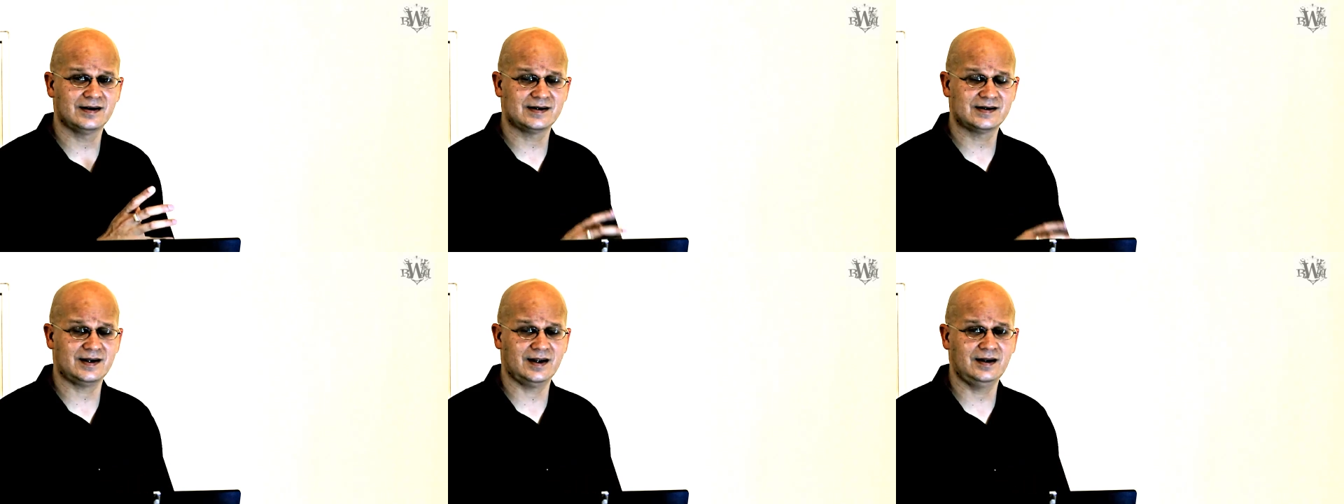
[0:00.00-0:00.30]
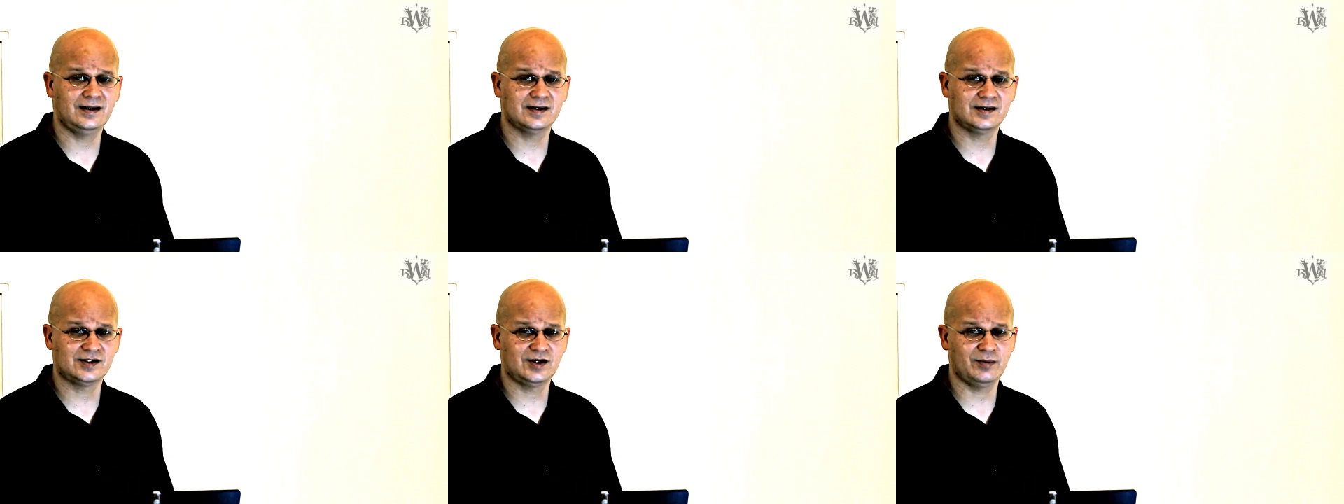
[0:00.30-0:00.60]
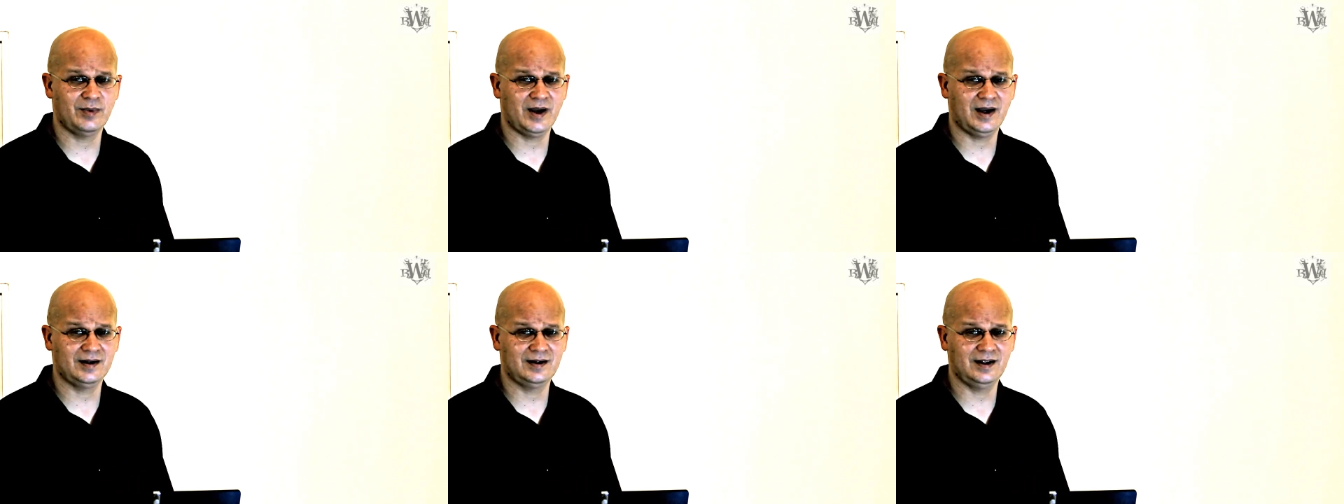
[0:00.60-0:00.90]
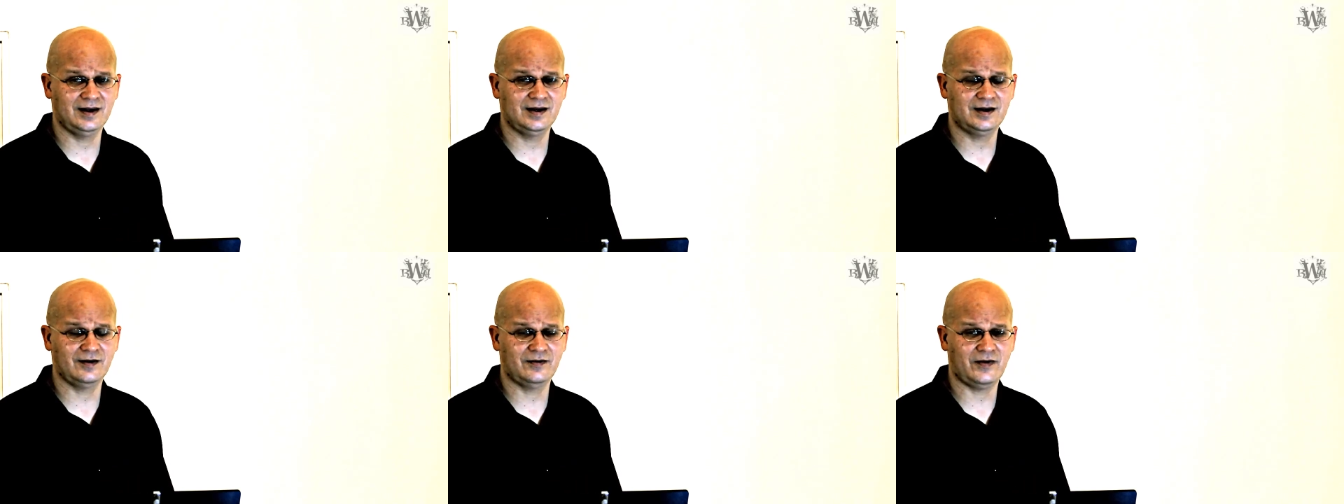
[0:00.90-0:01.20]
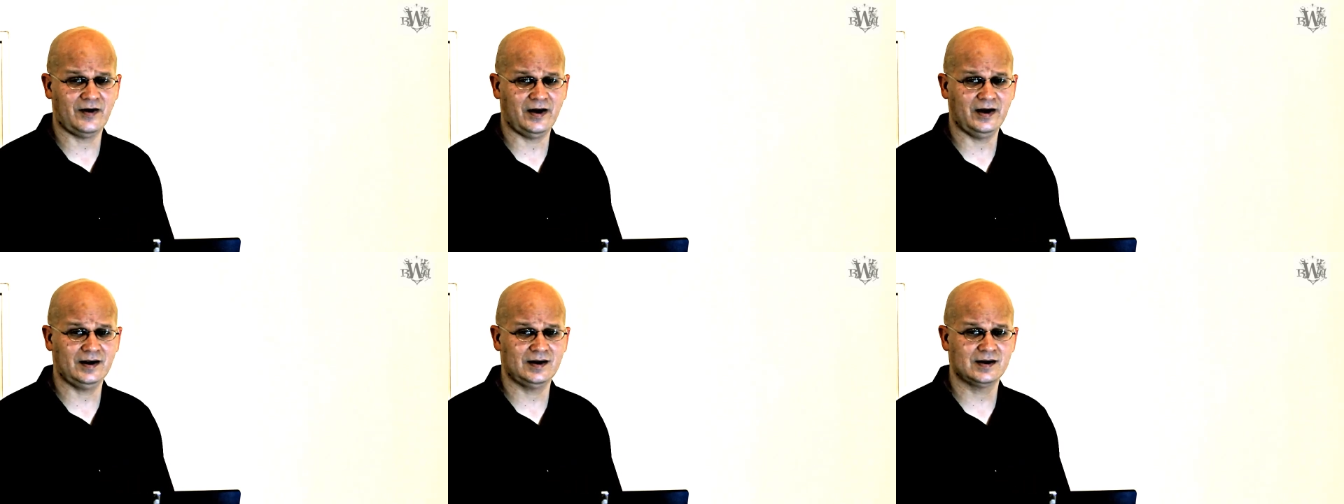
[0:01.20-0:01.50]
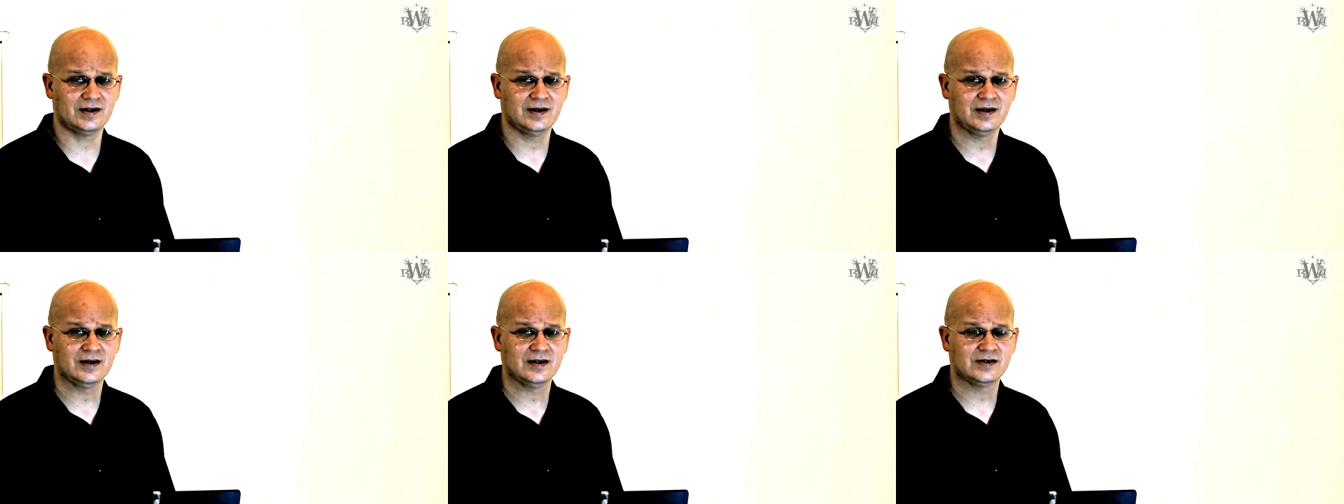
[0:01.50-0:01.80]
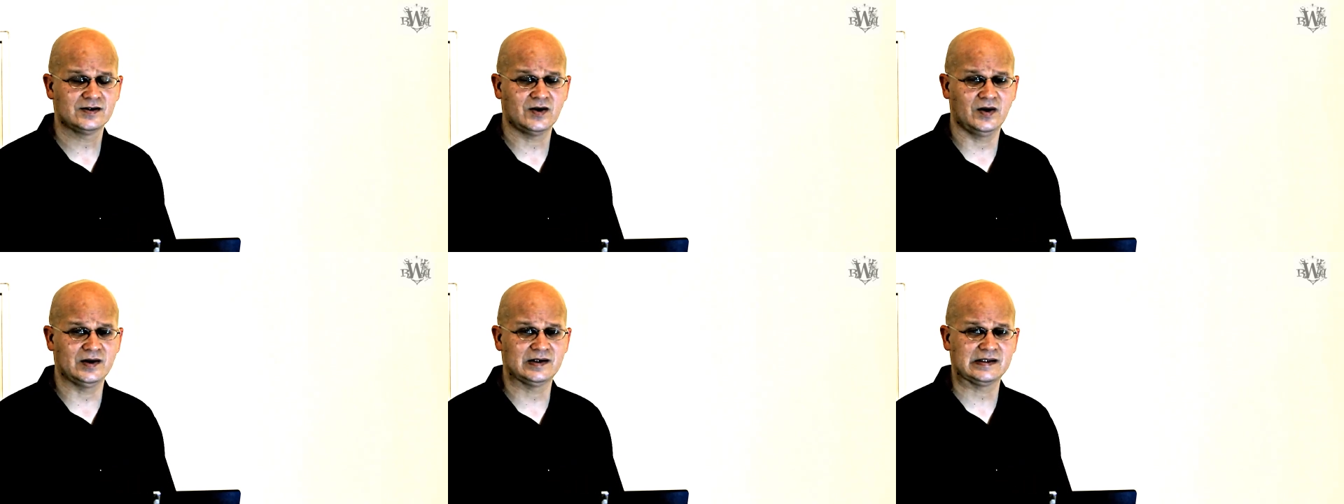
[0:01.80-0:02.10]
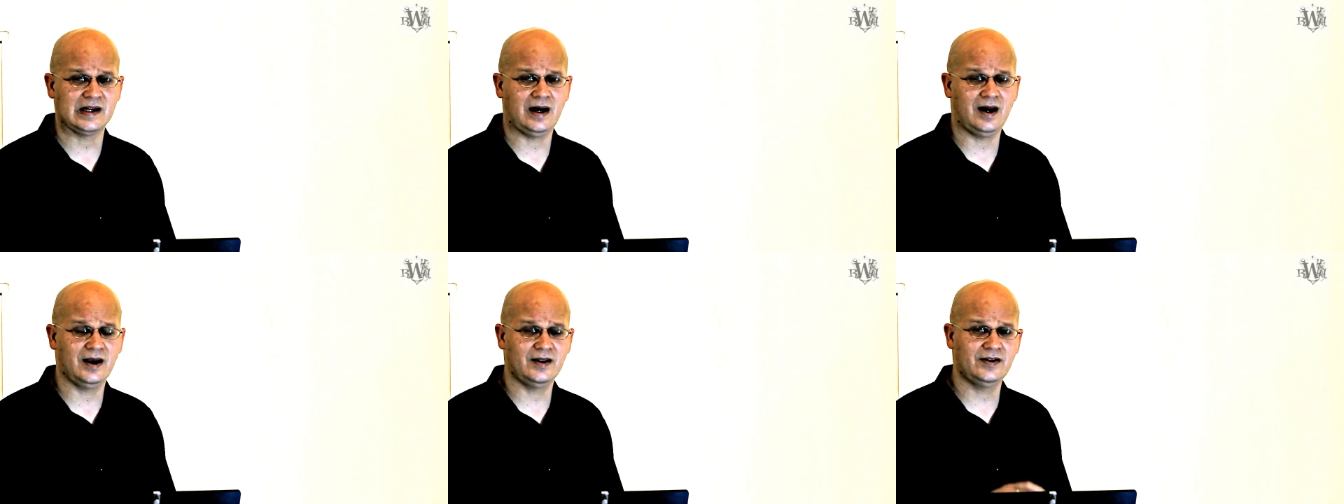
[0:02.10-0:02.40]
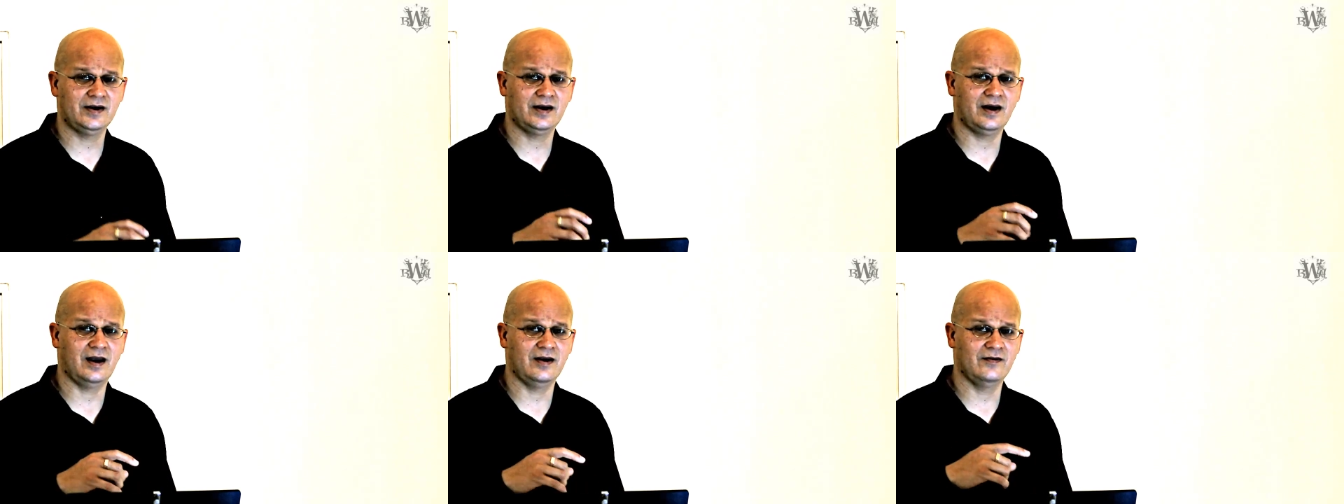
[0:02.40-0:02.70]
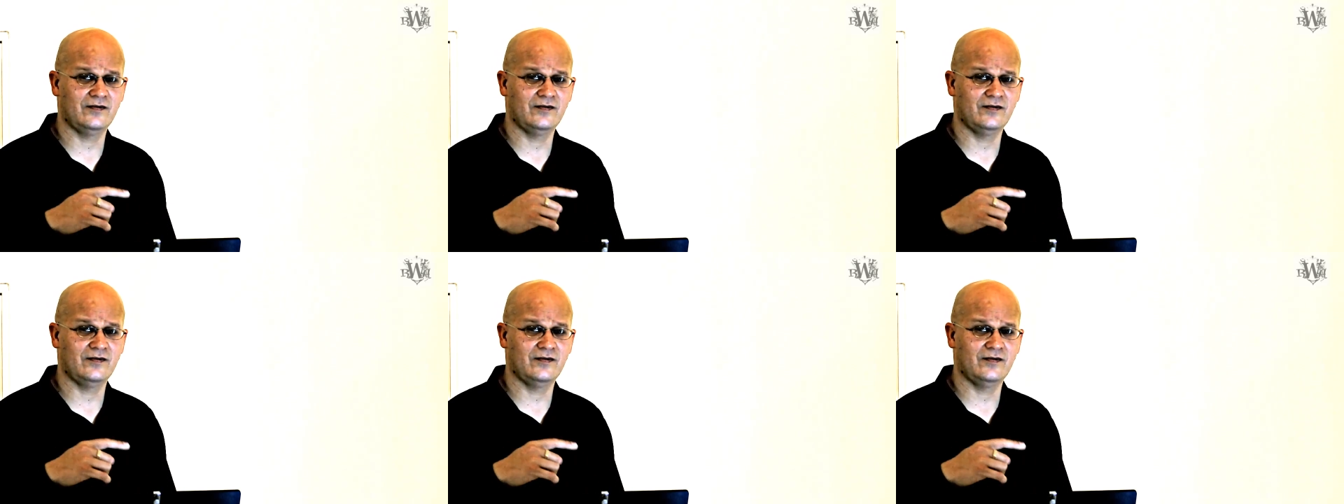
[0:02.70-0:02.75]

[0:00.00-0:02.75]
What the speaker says: status to be identified. So it's either a